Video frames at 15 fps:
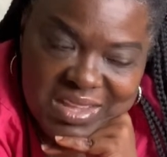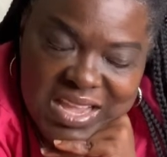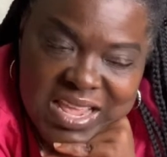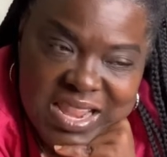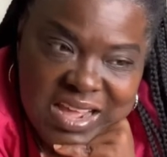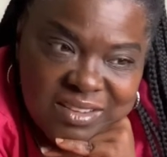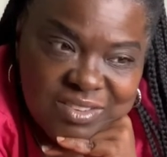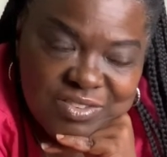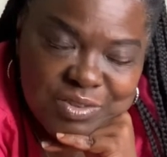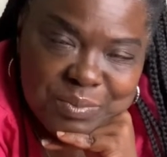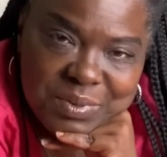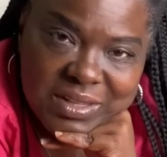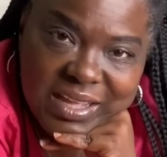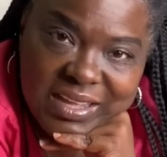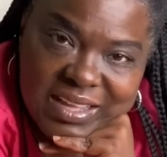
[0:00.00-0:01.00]
And I used to
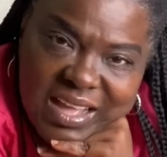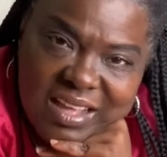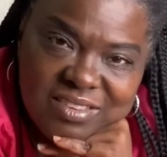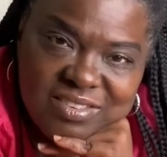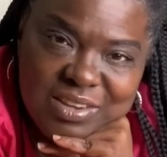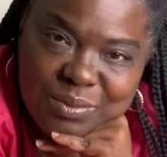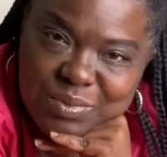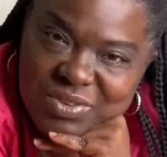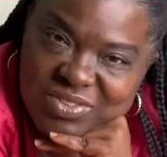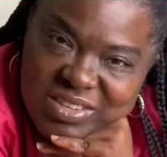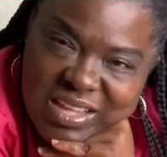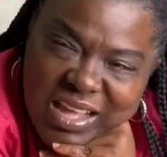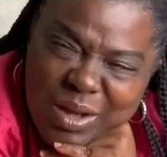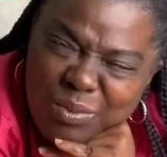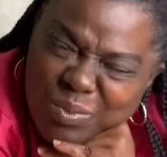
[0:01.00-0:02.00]
be like, gosh, I wish
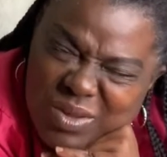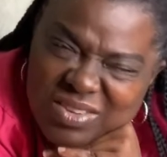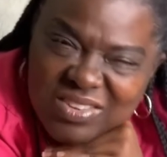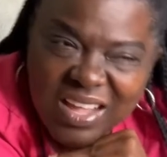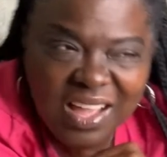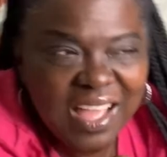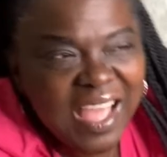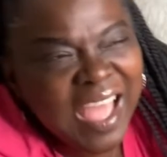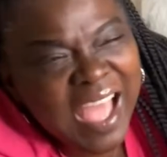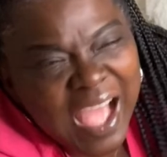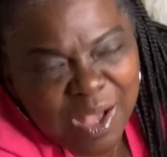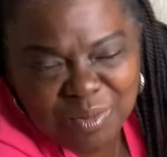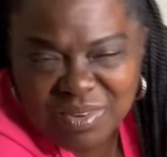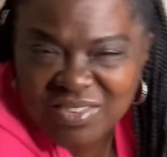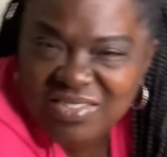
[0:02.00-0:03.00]

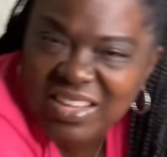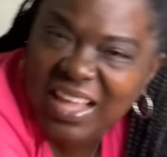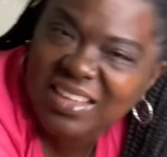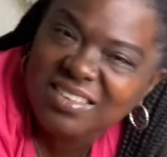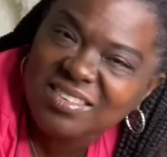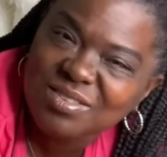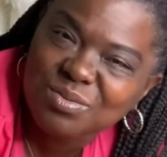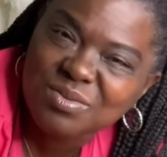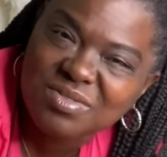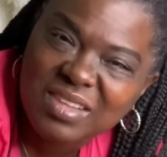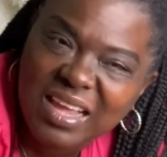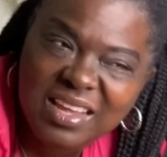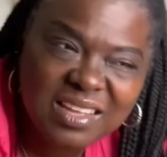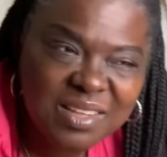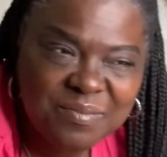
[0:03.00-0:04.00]
I just was
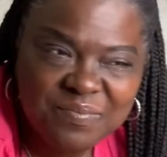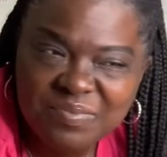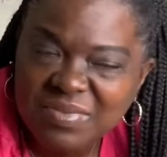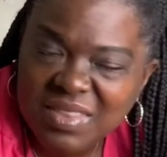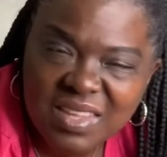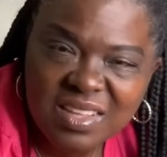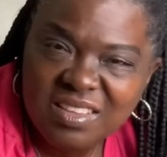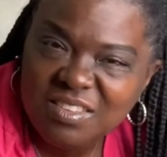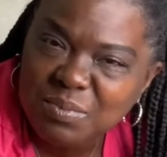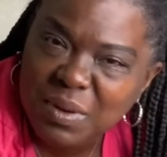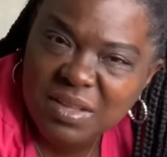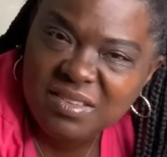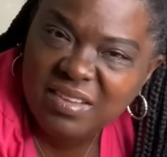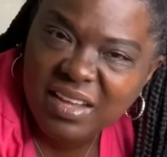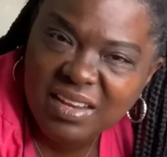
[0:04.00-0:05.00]
like
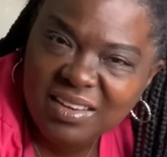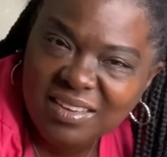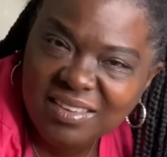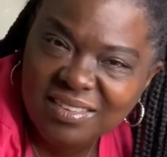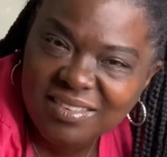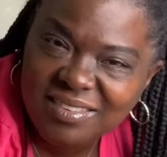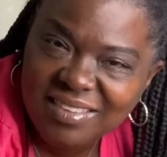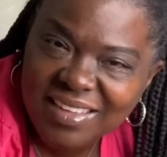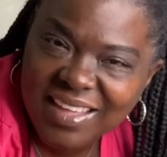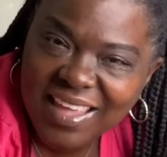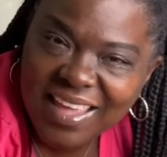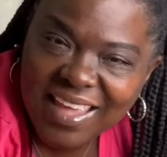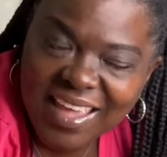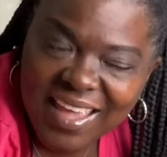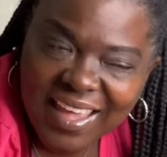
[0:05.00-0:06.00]
spontaneous.
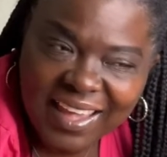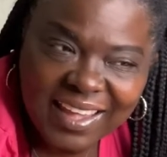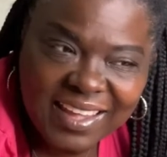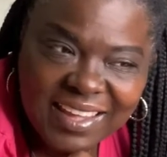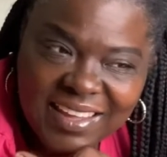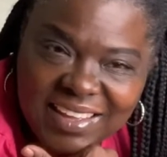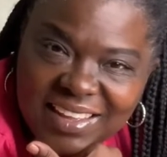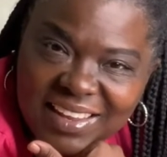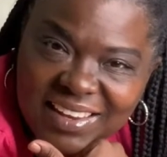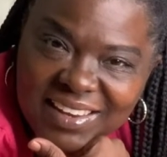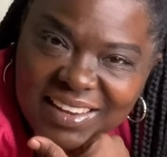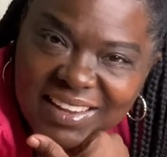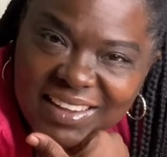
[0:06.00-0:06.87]
And